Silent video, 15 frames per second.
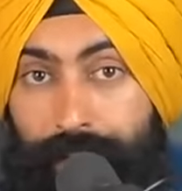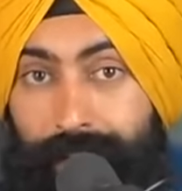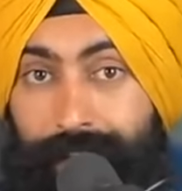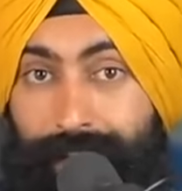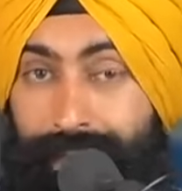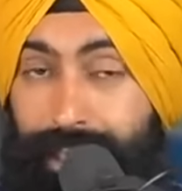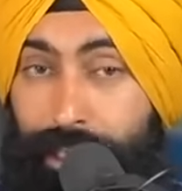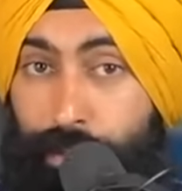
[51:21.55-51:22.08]

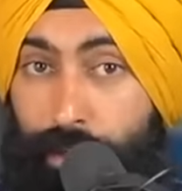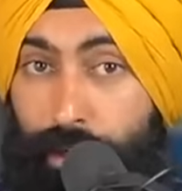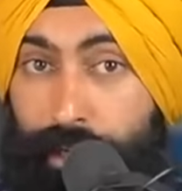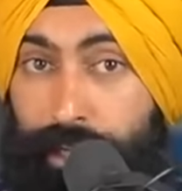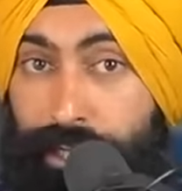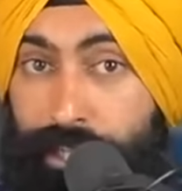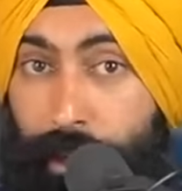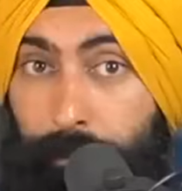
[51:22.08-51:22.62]
And guess what?
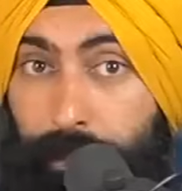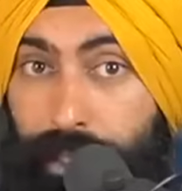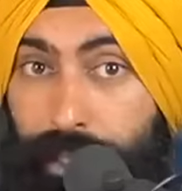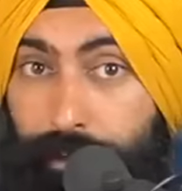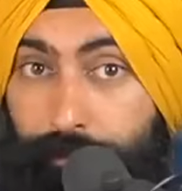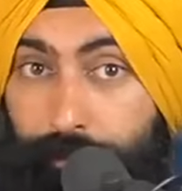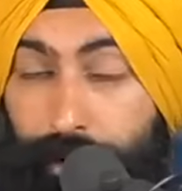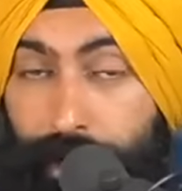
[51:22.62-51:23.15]
It's
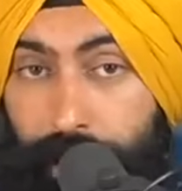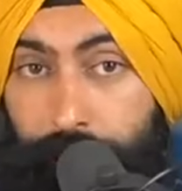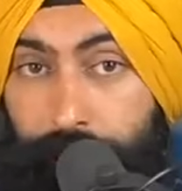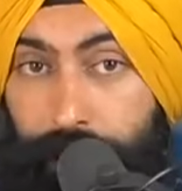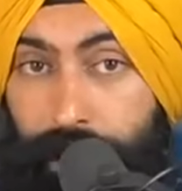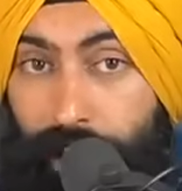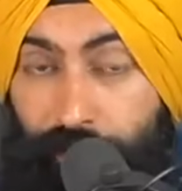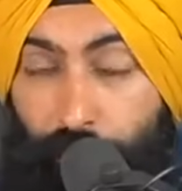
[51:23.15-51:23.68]
completely free.
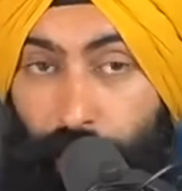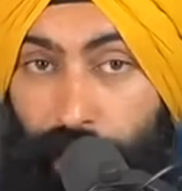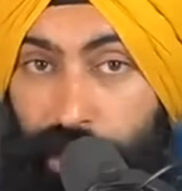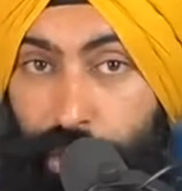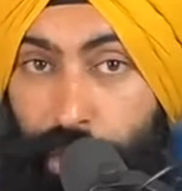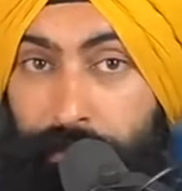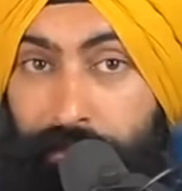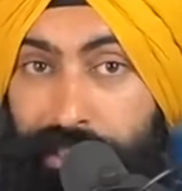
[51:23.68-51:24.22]
If you want to
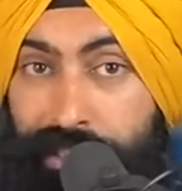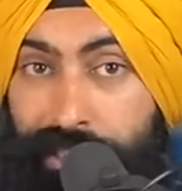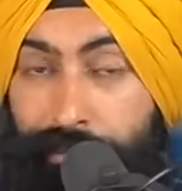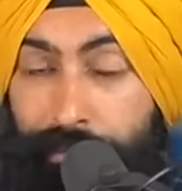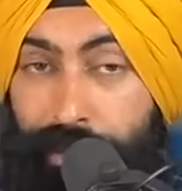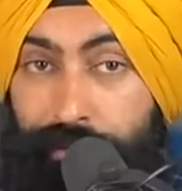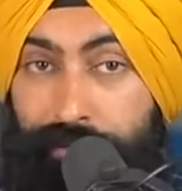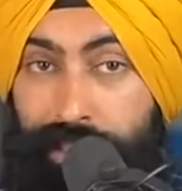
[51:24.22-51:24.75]
join Business
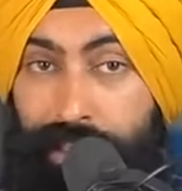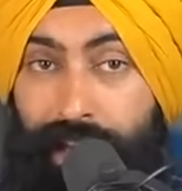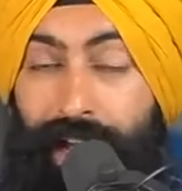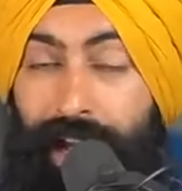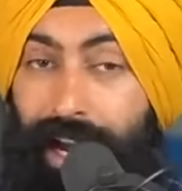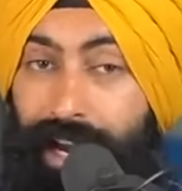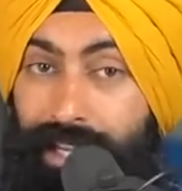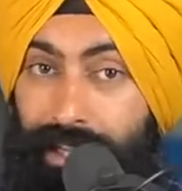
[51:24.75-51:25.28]
Briefs,
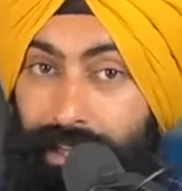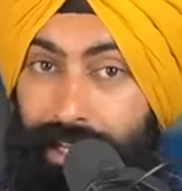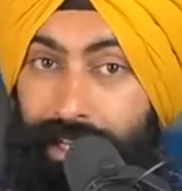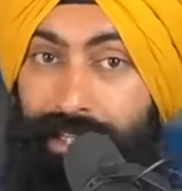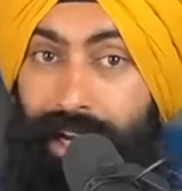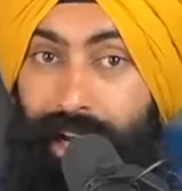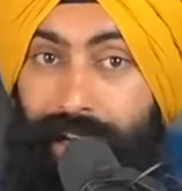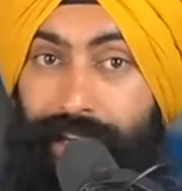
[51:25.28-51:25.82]
I got the
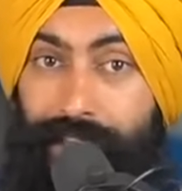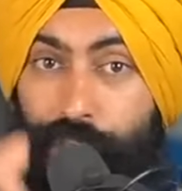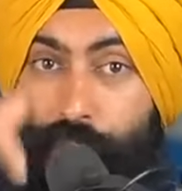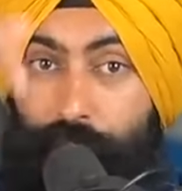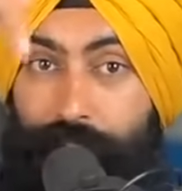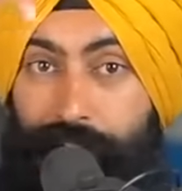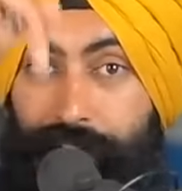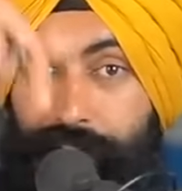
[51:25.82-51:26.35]
link to hike and can
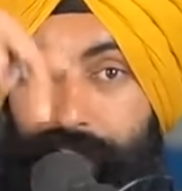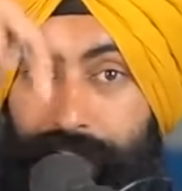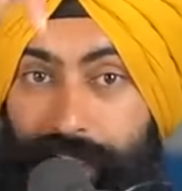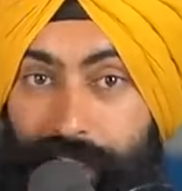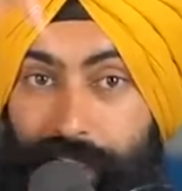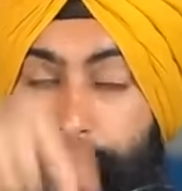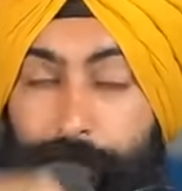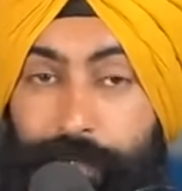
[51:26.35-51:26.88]
join down in the
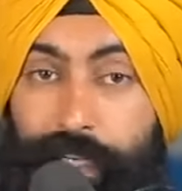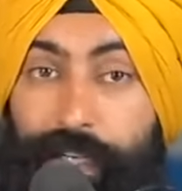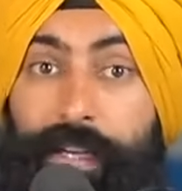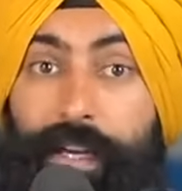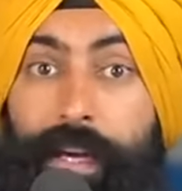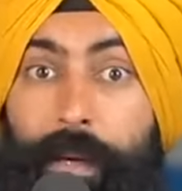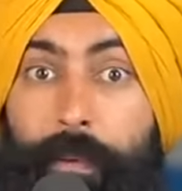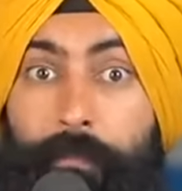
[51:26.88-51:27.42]
description
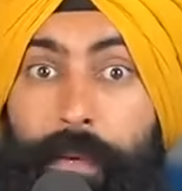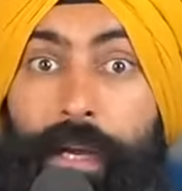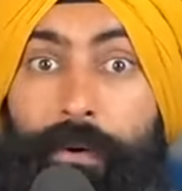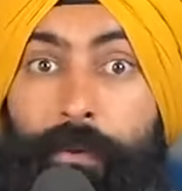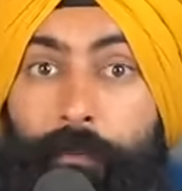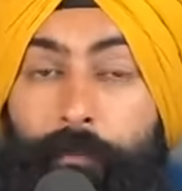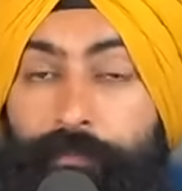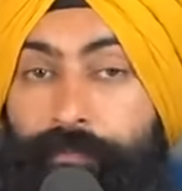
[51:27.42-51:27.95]

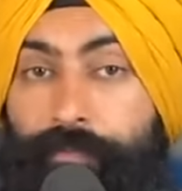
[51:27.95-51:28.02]
below.